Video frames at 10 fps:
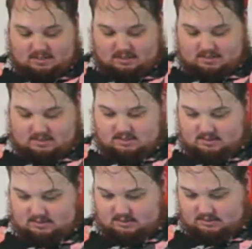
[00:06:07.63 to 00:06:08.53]

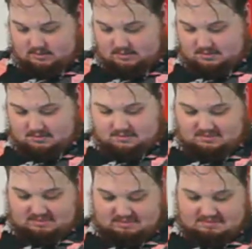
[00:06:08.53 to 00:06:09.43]

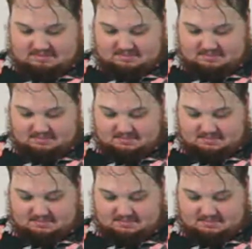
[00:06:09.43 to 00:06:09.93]
(no one is talking)